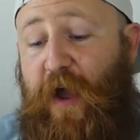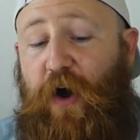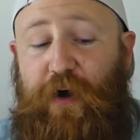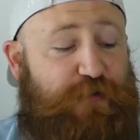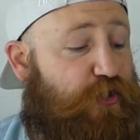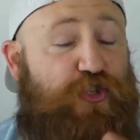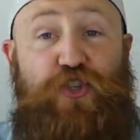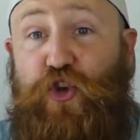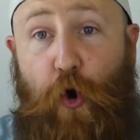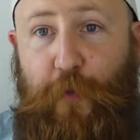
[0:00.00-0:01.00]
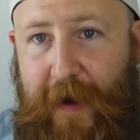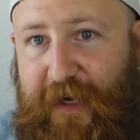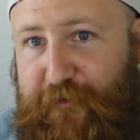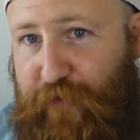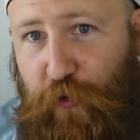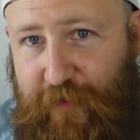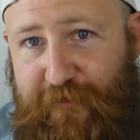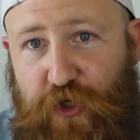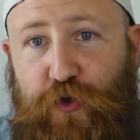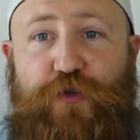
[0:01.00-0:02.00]
I've done so many full
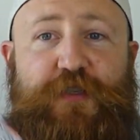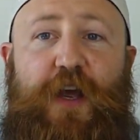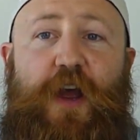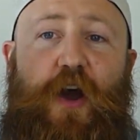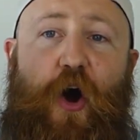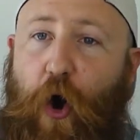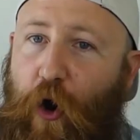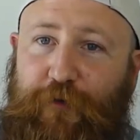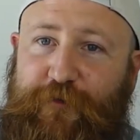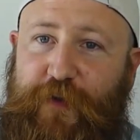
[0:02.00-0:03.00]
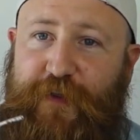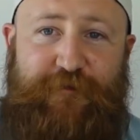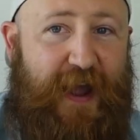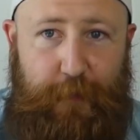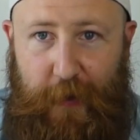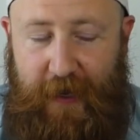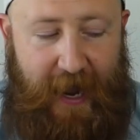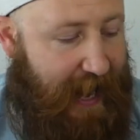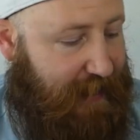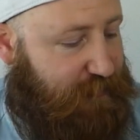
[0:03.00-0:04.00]
reviews of the Vapor
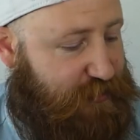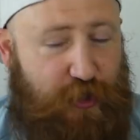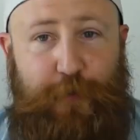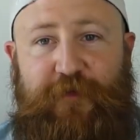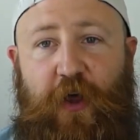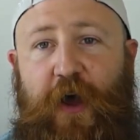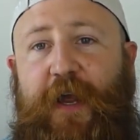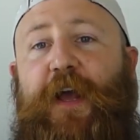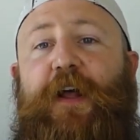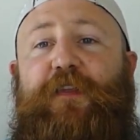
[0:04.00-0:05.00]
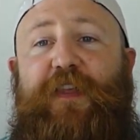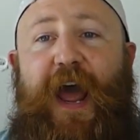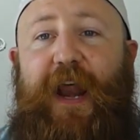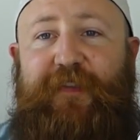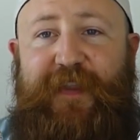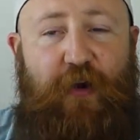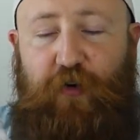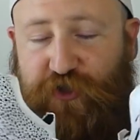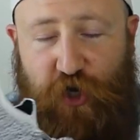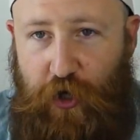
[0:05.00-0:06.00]
and the Superfly that there
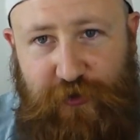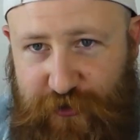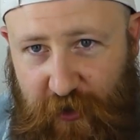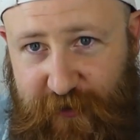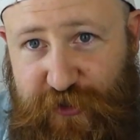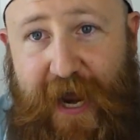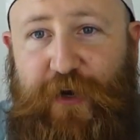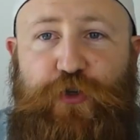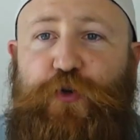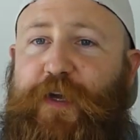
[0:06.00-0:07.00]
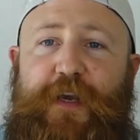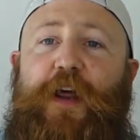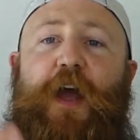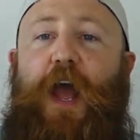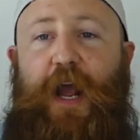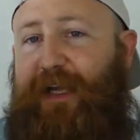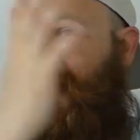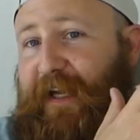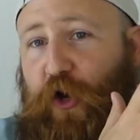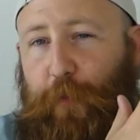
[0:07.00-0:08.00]
are tons on the channel. You can
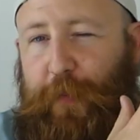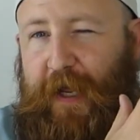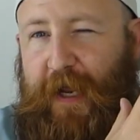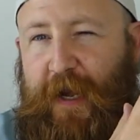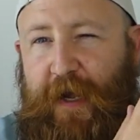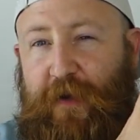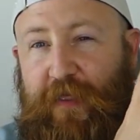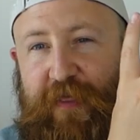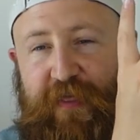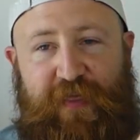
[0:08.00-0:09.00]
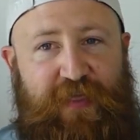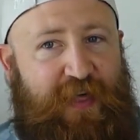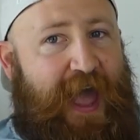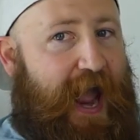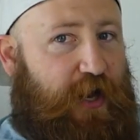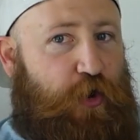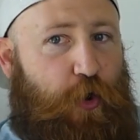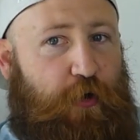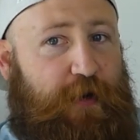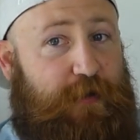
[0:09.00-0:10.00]
click up in that
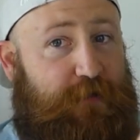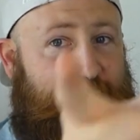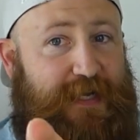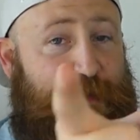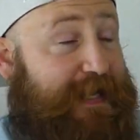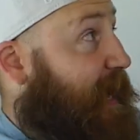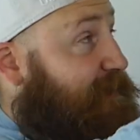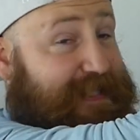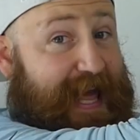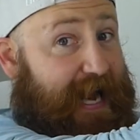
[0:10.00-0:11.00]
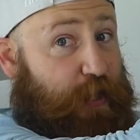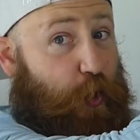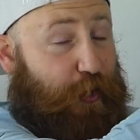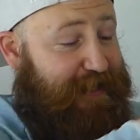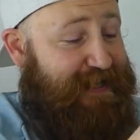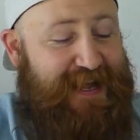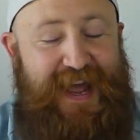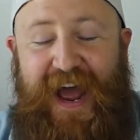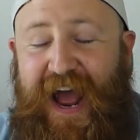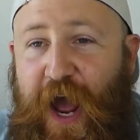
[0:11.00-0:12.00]
corner, that's my guess, that corner,
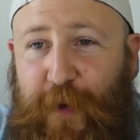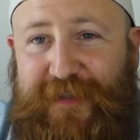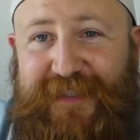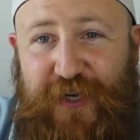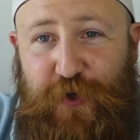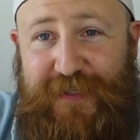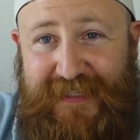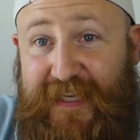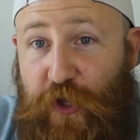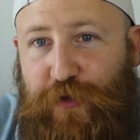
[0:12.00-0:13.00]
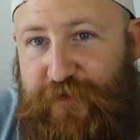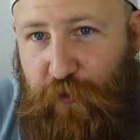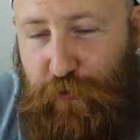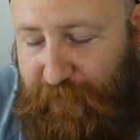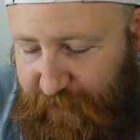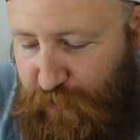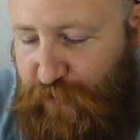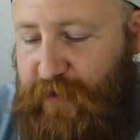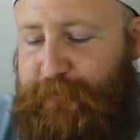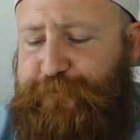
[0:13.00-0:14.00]
to see those full
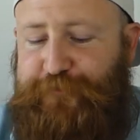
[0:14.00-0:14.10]
reviews.